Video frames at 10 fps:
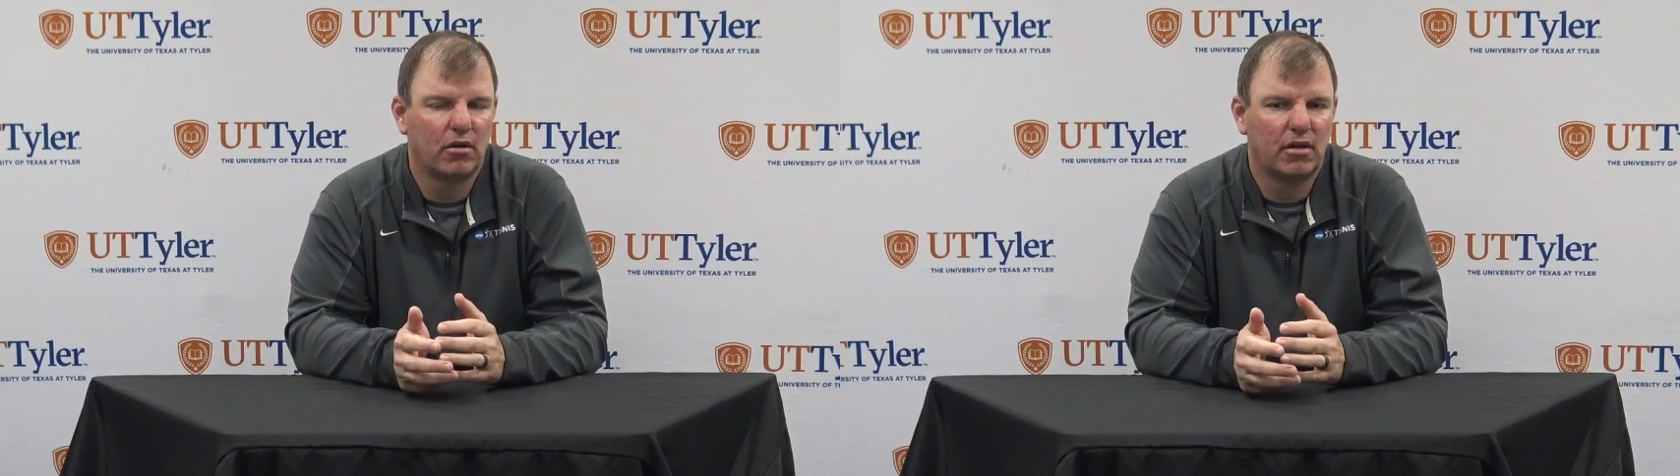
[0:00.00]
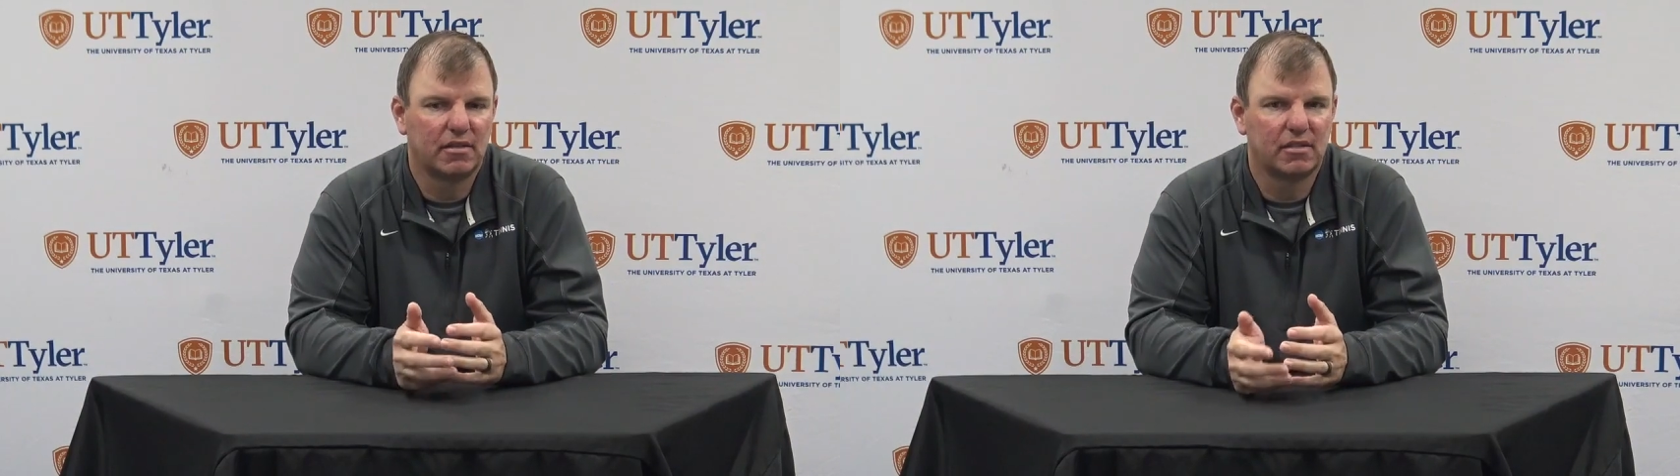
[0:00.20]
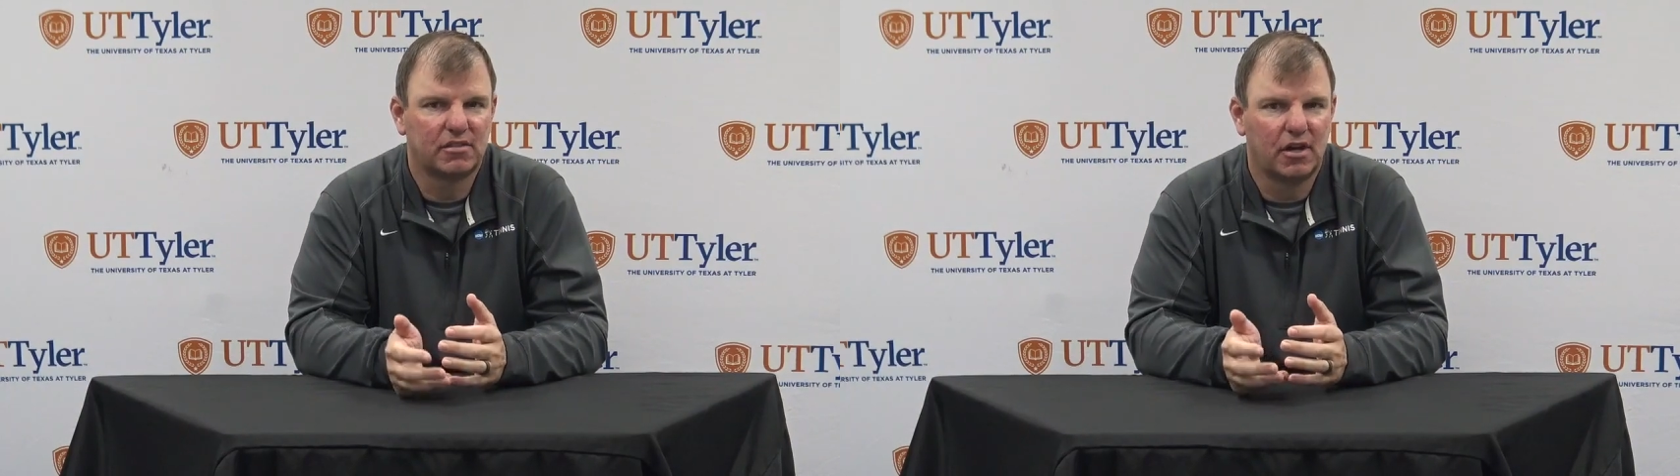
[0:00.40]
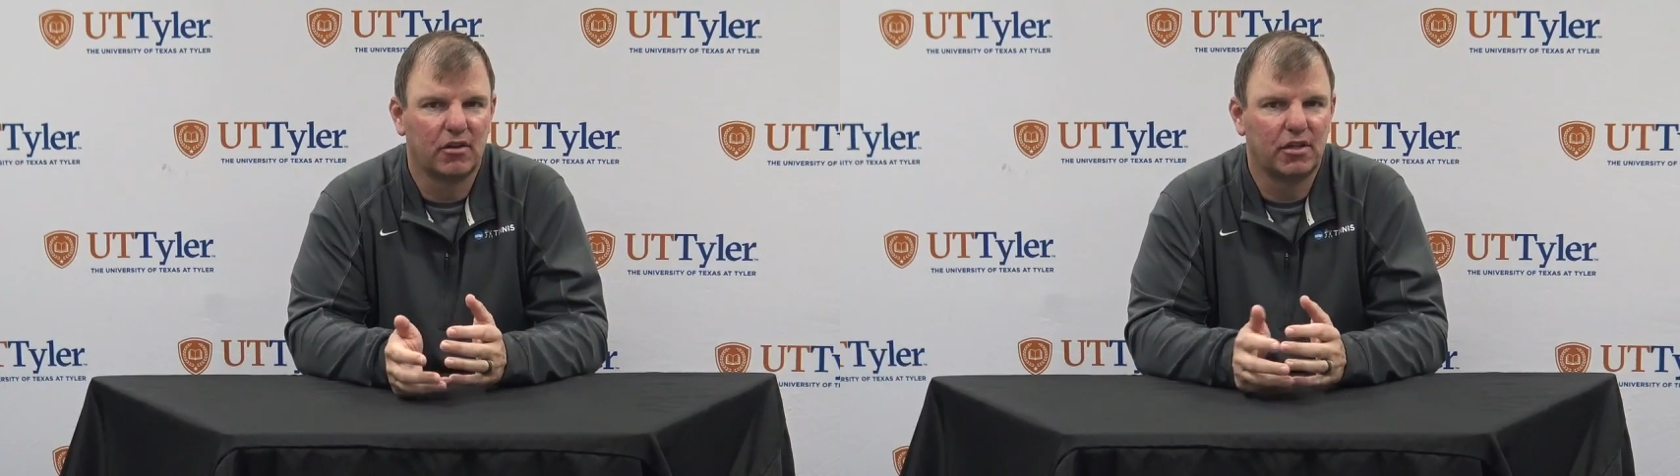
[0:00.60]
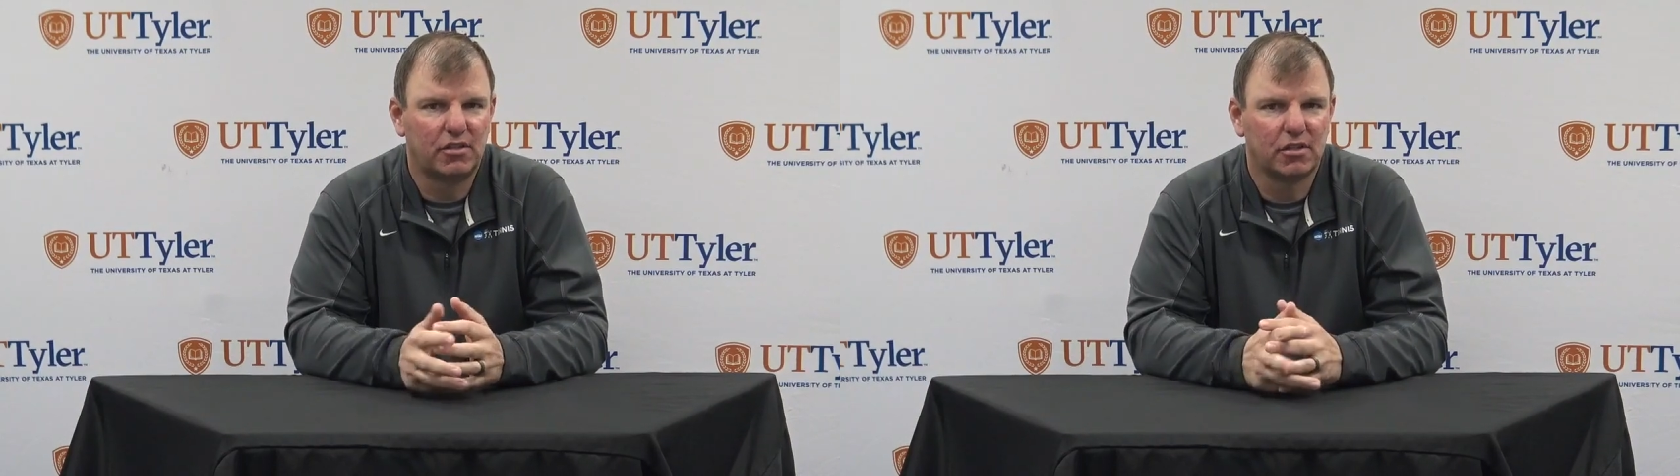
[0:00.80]

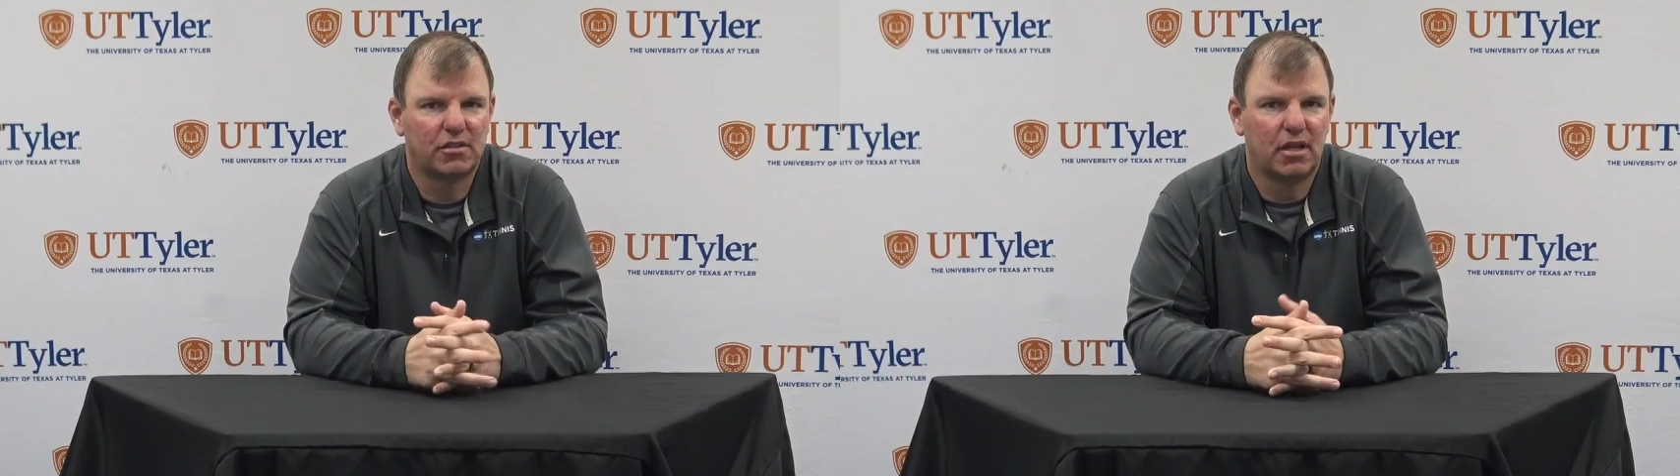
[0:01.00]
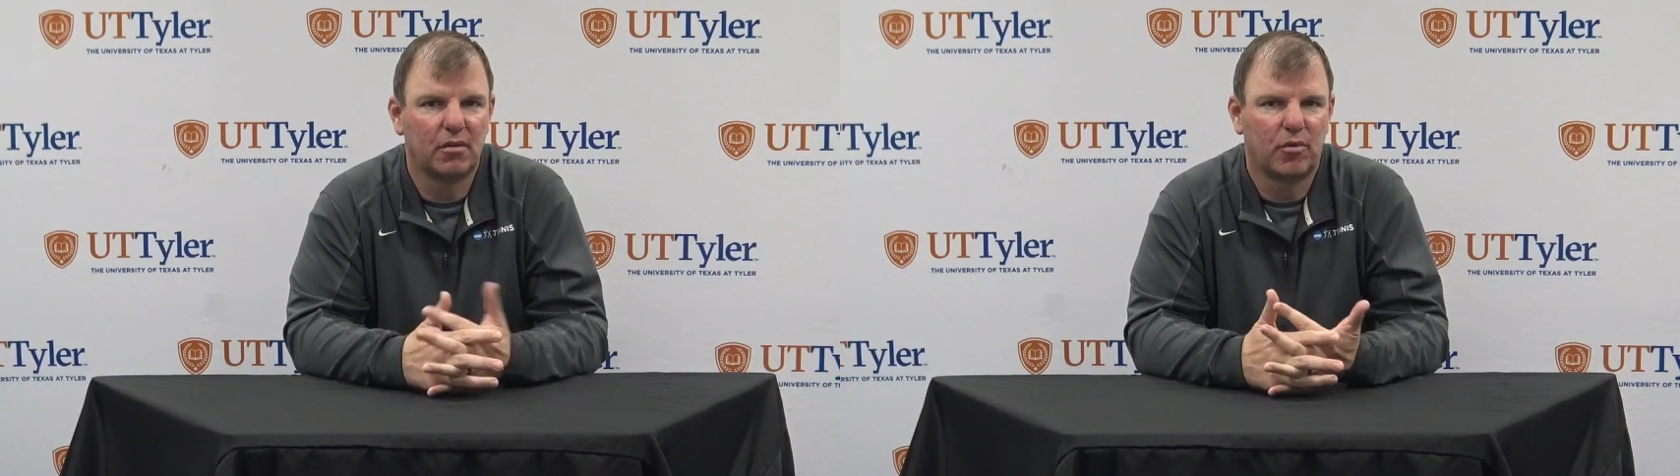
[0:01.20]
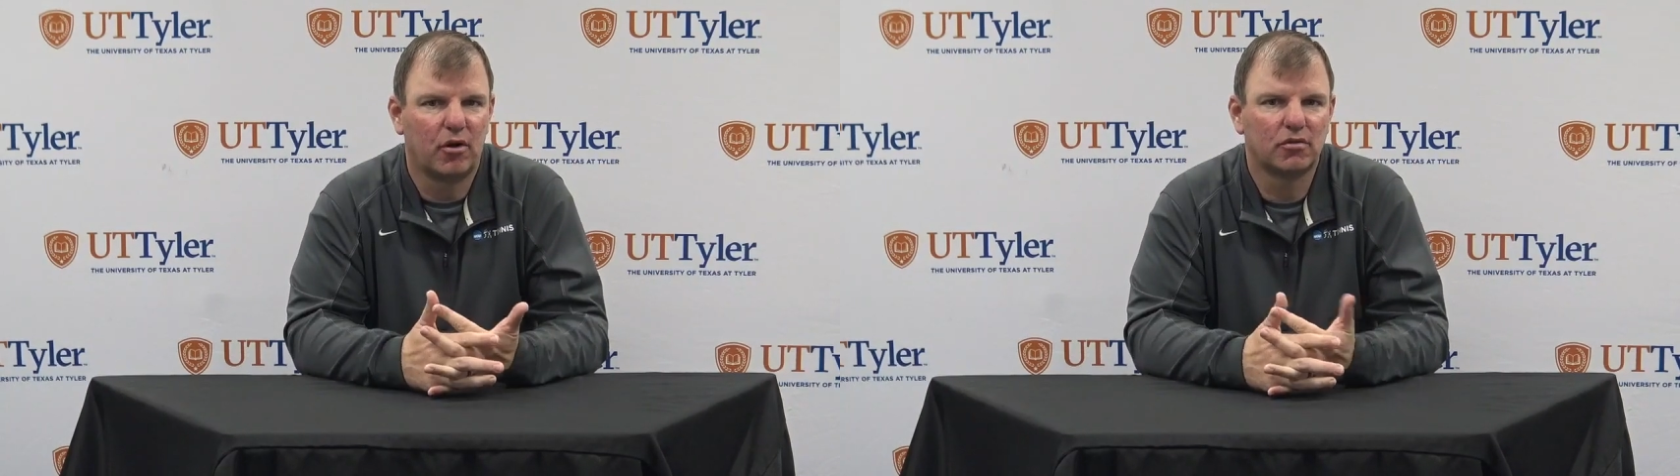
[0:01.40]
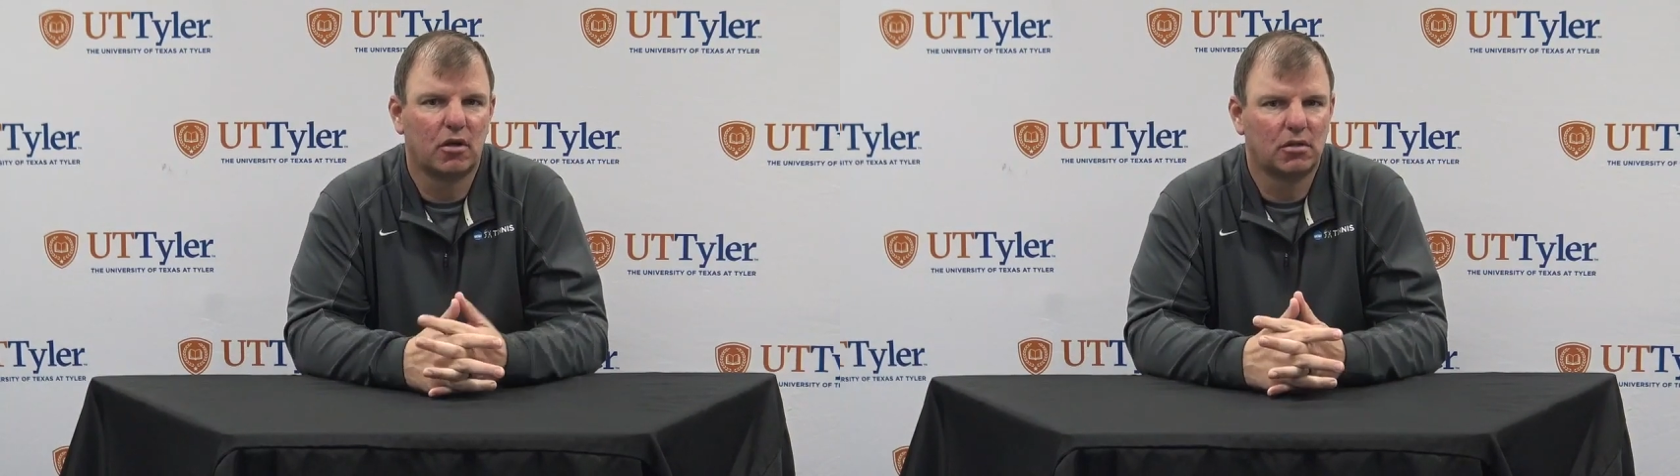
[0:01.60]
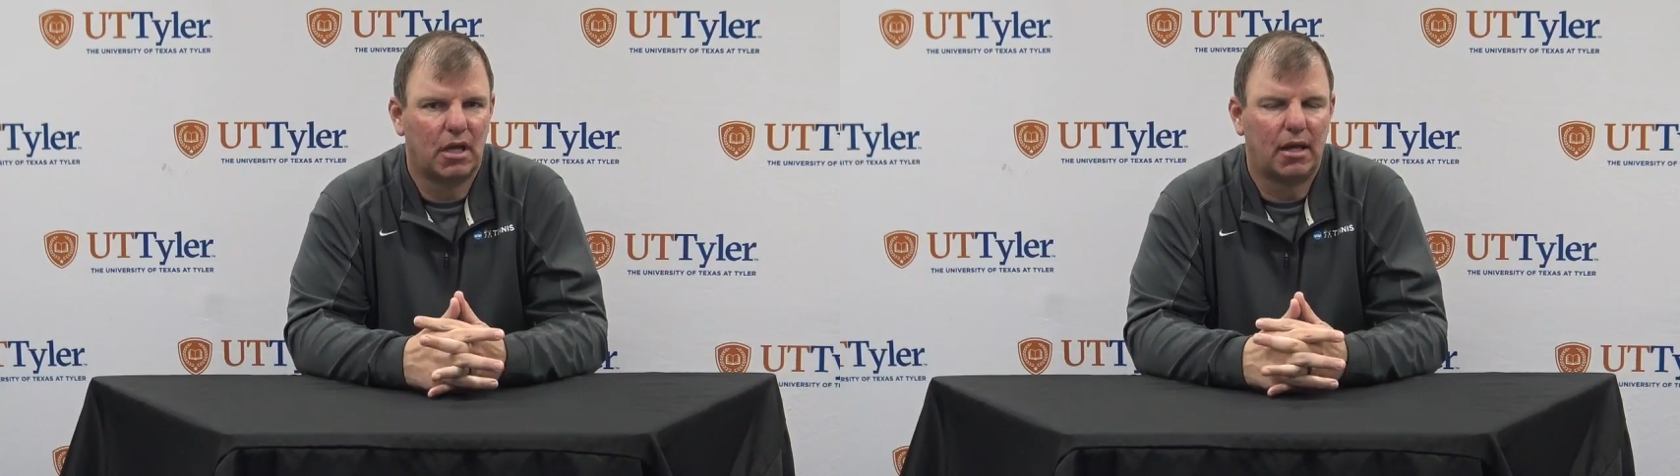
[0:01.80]
necessarily just hitting balls
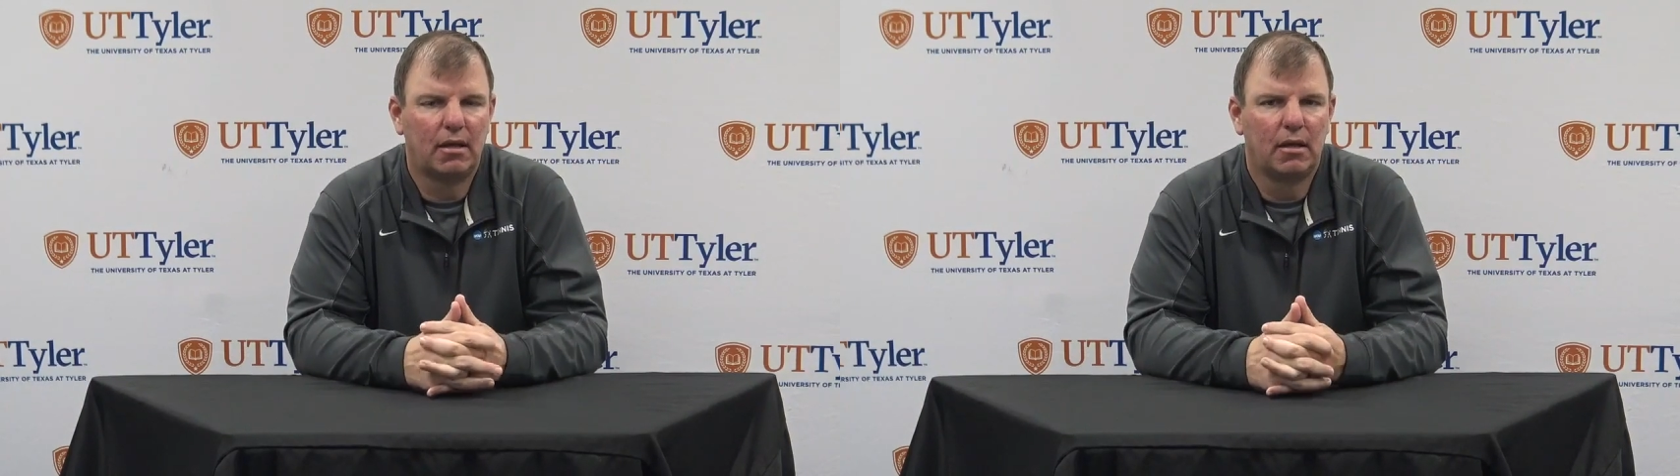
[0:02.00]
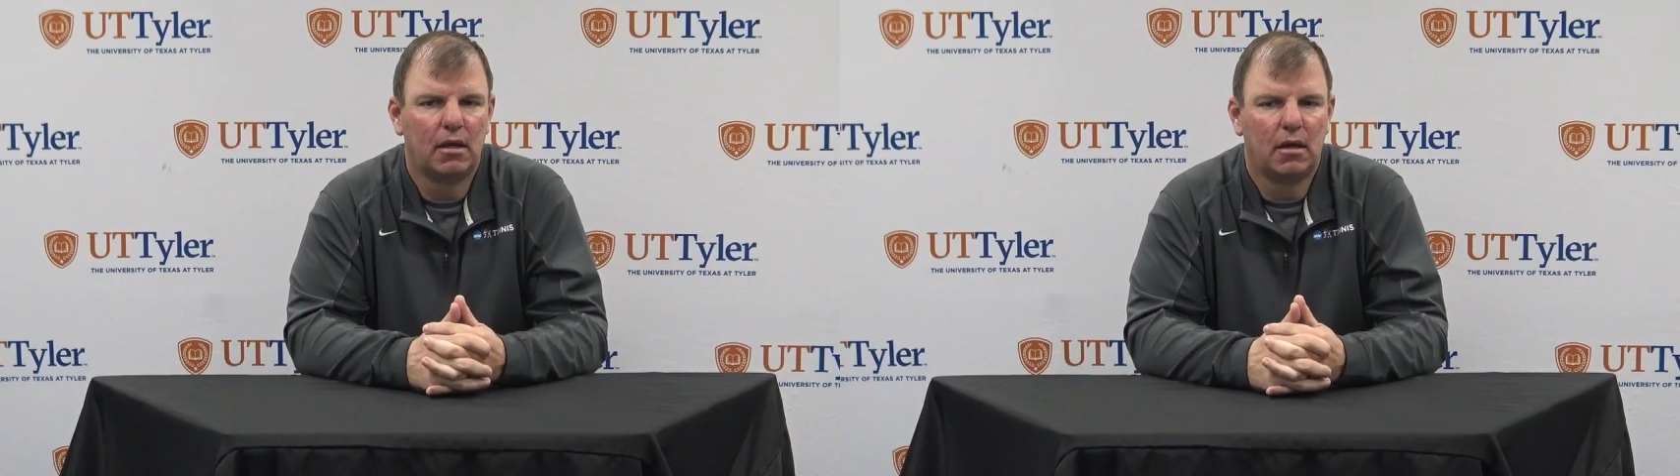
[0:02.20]
all day.